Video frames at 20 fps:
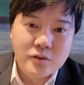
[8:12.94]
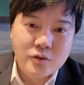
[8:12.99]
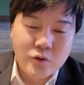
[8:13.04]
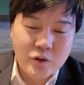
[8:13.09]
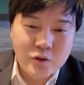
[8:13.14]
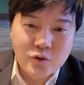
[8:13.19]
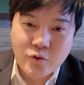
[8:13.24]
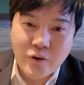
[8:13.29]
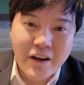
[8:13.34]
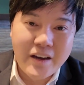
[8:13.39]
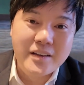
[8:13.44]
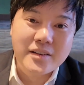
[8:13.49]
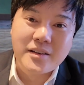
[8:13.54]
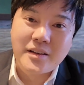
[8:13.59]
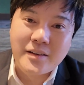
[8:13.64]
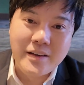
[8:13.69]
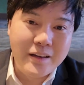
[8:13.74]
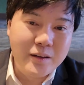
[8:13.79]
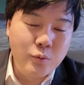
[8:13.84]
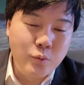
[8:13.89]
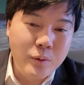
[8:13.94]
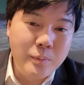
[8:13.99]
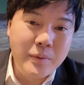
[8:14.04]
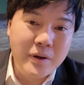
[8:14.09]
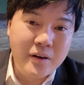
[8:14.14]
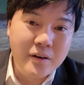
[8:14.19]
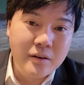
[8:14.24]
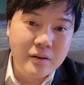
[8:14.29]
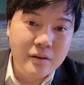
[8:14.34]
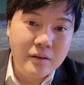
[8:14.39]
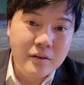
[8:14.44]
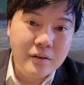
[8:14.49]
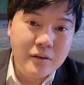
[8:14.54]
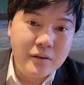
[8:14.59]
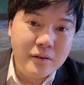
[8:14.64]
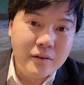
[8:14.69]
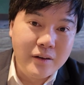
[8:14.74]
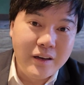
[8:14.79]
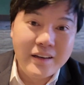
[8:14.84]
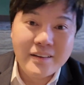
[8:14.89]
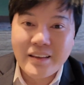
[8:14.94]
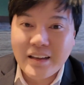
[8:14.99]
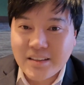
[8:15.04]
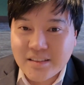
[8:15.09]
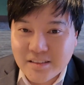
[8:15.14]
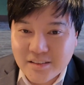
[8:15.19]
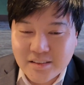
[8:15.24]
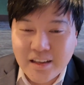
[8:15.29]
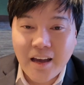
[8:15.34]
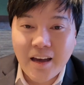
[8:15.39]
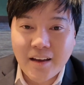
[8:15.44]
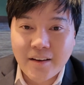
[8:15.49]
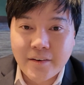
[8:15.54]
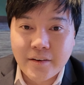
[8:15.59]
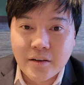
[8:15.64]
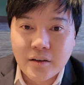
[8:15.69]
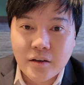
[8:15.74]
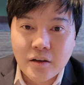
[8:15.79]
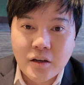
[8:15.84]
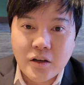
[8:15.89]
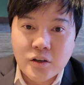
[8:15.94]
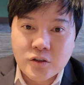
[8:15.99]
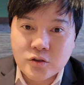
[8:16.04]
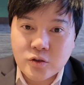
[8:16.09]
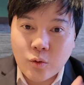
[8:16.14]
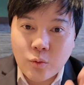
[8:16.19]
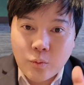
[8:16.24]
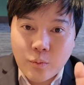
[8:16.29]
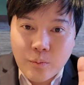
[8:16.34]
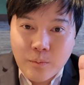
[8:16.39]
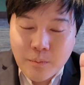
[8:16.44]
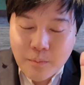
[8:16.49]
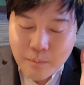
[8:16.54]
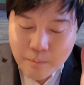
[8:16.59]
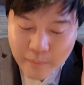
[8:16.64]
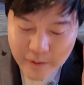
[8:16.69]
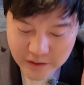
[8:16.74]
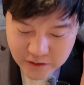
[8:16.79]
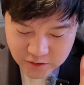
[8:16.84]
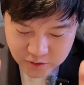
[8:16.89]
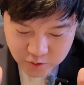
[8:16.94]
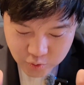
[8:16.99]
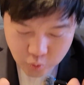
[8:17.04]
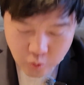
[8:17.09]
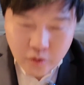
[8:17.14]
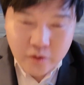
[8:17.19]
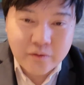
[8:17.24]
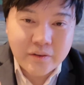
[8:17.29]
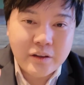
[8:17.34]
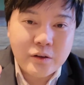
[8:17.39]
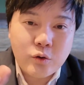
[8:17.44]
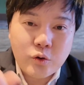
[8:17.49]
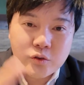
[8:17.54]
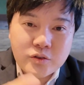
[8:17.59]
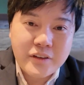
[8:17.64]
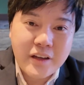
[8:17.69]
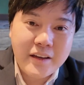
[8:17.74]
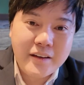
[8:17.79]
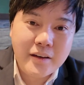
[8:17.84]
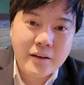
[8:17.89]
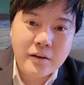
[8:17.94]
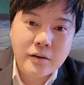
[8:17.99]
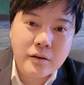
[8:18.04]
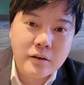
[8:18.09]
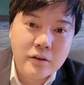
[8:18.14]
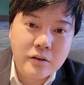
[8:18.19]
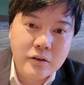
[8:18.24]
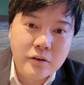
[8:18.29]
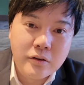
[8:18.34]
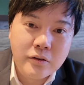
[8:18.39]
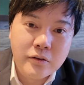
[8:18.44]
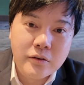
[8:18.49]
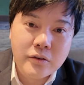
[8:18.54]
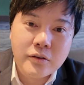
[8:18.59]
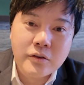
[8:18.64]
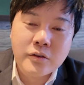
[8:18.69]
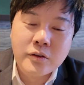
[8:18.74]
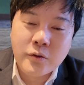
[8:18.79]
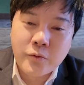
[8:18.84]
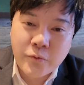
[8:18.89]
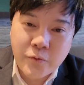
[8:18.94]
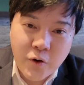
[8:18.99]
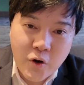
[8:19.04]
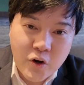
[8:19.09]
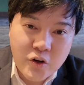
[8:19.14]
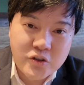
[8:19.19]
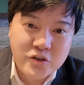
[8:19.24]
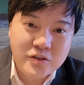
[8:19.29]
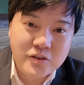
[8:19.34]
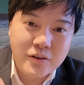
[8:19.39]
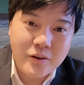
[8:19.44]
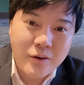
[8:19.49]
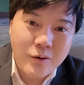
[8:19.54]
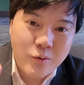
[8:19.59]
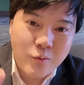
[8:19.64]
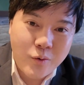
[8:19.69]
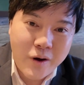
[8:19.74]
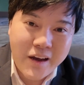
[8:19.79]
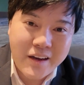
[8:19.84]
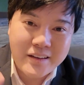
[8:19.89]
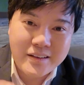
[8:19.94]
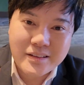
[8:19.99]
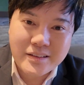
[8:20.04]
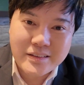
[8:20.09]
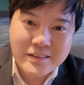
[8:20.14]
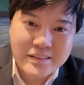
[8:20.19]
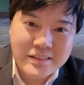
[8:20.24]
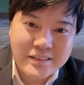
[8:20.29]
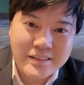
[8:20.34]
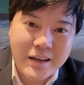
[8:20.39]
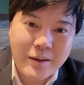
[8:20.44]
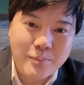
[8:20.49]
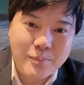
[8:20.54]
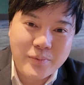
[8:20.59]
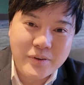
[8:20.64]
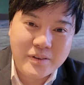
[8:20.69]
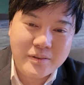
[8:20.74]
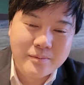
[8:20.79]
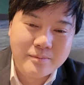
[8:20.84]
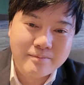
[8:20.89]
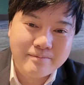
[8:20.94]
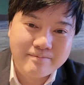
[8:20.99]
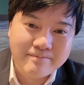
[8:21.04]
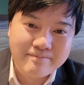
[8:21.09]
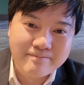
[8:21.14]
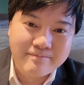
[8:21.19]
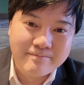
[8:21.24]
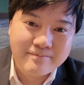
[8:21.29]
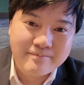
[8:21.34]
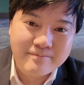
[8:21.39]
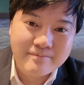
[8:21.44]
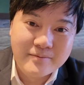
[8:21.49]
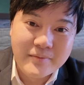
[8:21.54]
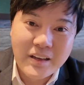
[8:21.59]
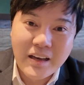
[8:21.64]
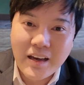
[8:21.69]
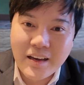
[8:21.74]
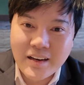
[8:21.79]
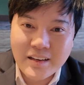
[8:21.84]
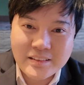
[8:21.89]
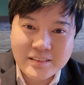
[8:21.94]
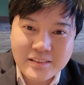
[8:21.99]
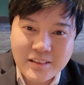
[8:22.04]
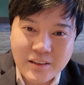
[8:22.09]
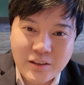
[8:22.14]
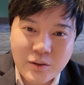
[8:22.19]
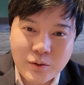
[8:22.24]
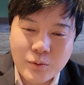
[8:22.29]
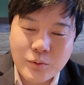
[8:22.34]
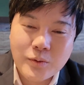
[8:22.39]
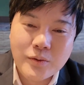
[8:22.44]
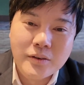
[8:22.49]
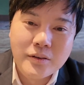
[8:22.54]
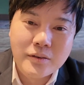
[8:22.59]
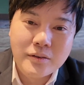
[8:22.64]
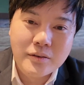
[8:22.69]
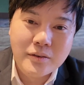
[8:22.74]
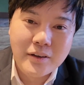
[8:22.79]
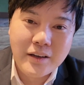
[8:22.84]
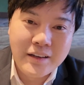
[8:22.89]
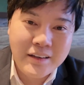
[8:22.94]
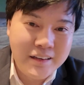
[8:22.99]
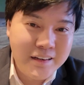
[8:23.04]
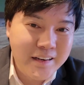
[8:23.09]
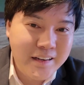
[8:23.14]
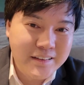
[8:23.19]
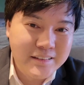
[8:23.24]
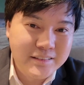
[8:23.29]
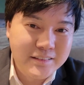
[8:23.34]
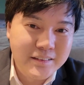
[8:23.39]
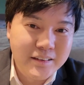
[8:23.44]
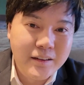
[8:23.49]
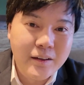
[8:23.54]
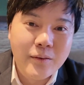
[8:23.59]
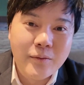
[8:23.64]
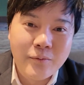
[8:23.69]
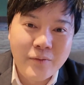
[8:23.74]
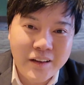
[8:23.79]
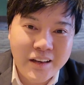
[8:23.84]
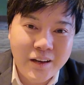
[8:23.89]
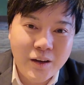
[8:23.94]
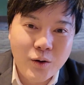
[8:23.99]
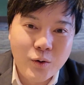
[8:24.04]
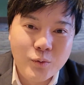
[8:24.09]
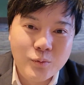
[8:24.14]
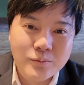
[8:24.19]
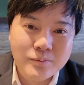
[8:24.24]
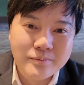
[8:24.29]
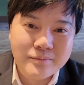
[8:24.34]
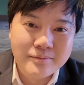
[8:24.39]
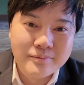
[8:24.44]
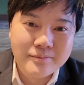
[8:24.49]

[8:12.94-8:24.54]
to attract and date women. And that's sad. So make sure that you're taking the first right step. And I'll see you in the next video.